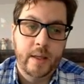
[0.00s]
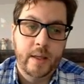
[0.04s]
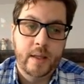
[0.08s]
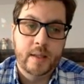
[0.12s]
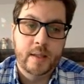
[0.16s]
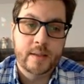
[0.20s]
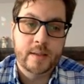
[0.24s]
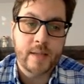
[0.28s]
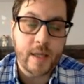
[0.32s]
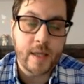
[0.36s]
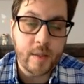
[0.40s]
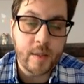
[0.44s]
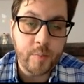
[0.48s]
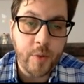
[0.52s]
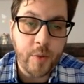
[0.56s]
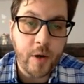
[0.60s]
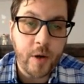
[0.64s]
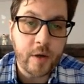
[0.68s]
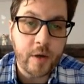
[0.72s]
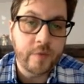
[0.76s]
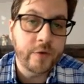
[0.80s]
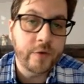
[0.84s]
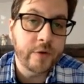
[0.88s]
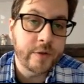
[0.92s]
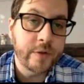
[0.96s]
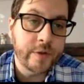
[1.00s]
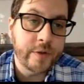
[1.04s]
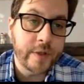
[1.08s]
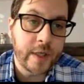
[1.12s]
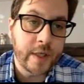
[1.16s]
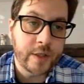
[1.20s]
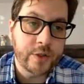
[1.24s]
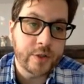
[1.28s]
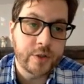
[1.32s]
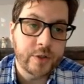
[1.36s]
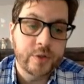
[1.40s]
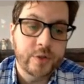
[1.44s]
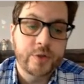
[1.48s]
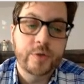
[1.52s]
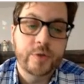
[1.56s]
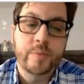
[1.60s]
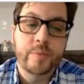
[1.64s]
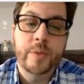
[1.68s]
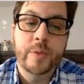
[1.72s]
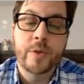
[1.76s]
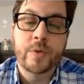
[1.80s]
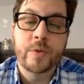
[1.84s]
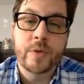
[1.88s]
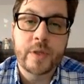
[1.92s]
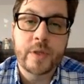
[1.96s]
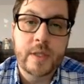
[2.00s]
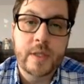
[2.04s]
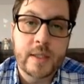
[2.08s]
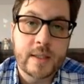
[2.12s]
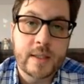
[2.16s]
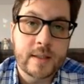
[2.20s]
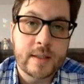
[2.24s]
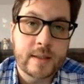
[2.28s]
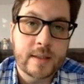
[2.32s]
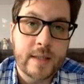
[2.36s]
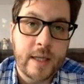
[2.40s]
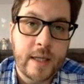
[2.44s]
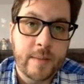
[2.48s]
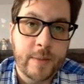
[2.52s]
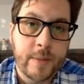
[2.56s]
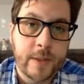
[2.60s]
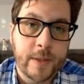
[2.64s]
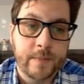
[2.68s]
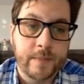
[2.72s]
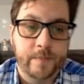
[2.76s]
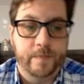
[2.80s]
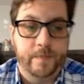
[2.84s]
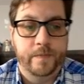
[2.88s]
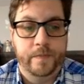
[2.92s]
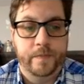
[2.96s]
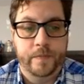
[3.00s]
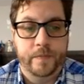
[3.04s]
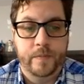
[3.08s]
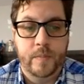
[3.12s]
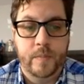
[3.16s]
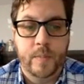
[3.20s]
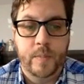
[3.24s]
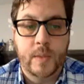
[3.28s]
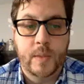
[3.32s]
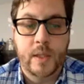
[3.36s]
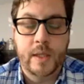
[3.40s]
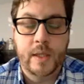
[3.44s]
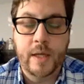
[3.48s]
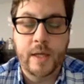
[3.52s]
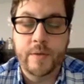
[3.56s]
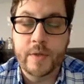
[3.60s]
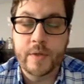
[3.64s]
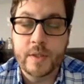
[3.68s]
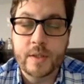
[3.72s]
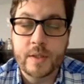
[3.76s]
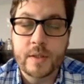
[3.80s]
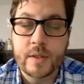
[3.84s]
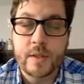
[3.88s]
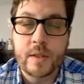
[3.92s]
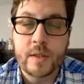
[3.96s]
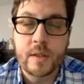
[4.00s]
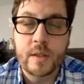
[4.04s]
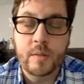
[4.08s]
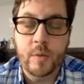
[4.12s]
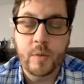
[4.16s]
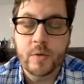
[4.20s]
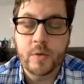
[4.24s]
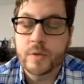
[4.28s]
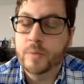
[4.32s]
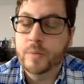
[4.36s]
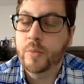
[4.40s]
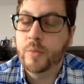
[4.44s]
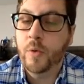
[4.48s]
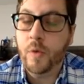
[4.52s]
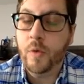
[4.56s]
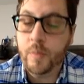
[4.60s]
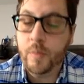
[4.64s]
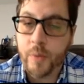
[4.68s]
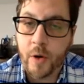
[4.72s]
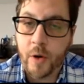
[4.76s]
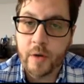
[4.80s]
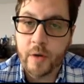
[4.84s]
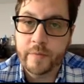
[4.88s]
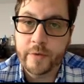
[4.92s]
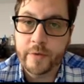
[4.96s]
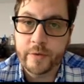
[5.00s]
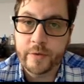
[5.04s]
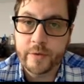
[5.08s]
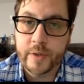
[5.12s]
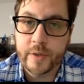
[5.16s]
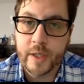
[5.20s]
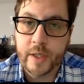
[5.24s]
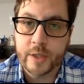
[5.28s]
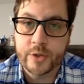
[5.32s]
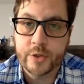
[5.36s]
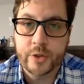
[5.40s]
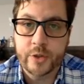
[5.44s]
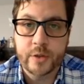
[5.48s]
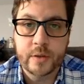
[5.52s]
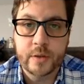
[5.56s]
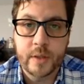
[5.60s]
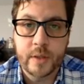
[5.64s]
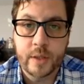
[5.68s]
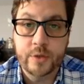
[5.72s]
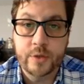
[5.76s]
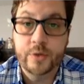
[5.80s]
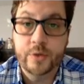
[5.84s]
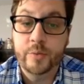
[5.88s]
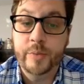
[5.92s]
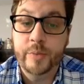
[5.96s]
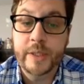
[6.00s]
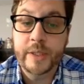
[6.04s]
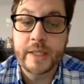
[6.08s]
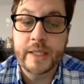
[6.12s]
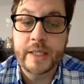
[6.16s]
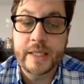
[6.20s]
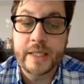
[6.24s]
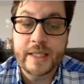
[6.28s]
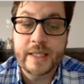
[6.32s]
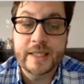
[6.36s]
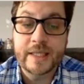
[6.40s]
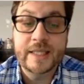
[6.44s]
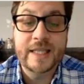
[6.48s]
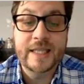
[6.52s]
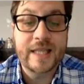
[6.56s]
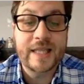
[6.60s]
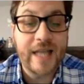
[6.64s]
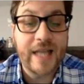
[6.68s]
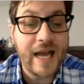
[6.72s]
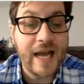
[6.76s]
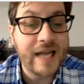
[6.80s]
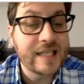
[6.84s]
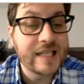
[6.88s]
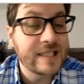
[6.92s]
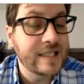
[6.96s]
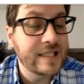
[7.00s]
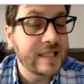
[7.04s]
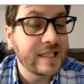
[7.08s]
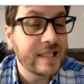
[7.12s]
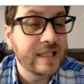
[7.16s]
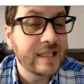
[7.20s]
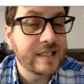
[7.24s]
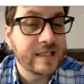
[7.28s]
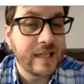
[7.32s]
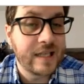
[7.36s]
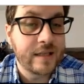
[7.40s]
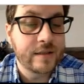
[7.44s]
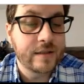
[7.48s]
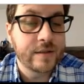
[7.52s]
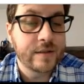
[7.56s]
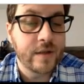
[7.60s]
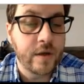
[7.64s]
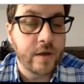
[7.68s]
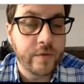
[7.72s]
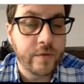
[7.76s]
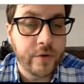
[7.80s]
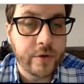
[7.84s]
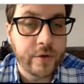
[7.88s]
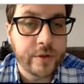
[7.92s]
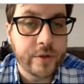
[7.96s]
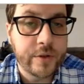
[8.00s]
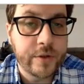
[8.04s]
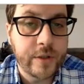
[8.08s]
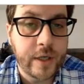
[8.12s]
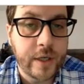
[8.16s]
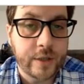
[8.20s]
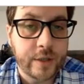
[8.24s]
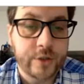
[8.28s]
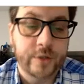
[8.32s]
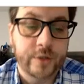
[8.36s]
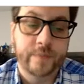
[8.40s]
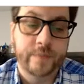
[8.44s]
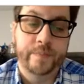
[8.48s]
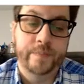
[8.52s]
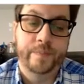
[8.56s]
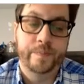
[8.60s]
Second part of your introduction should be your thesis statement. Now, this is the most important part of your introduction and should be in the last sentence of your introduction.